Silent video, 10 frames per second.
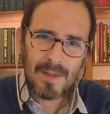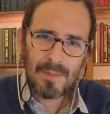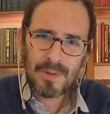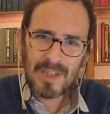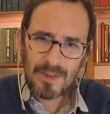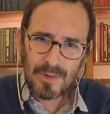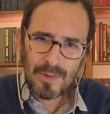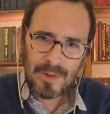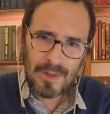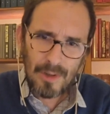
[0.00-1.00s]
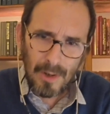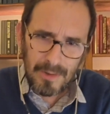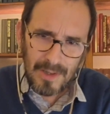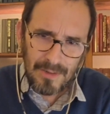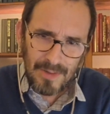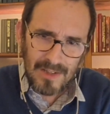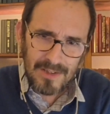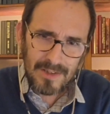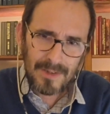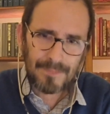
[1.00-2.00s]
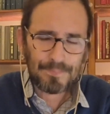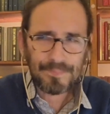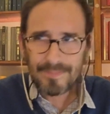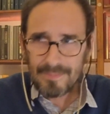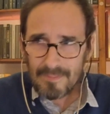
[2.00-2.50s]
and they would need to do it in an orderly fashion.